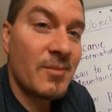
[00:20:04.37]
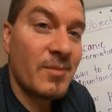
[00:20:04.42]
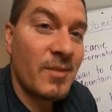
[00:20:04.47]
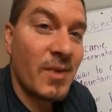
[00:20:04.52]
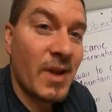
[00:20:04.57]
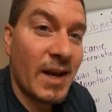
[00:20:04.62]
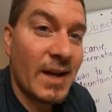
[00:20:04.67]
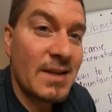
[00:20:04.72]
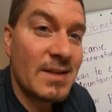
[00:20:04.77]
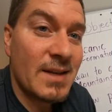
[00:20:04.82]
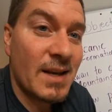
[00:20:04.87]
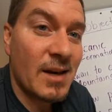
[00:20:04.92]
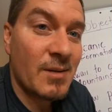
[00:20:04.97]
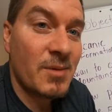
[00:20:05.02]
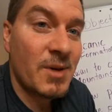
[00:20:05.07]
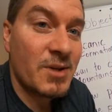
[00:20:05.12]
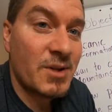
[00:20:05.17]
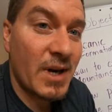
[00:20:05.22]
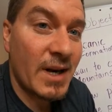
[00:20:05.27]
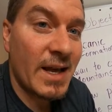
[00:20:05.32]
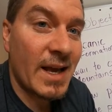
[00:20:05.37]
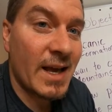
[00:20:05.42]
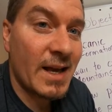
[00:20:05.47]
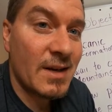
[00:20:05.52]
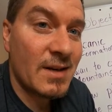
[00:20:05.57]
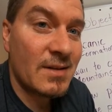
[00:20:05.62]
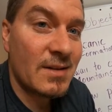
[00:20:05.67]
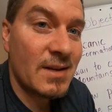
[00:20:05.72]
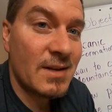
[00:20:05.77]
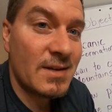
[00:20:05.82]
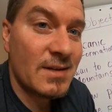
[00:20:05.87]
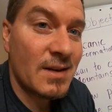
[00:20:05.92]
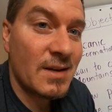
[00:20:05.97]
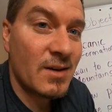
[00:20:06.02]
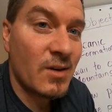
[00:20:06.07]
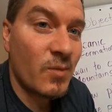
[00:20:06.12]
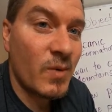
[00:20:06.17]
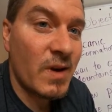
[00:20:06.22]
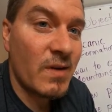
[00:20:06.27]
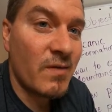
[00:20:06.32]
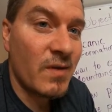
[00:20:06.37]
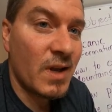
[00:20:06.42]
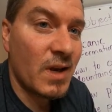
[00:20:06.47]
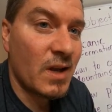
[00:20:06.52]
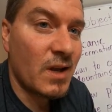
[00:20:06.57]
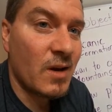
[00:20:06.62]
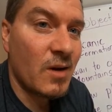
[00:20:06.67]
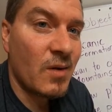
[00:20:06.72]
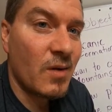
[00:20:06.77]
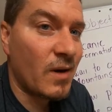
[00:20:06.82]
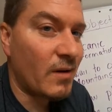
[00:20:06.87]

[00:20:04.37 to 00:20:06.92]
Like I said, I'm going to try to edit this into a wee video.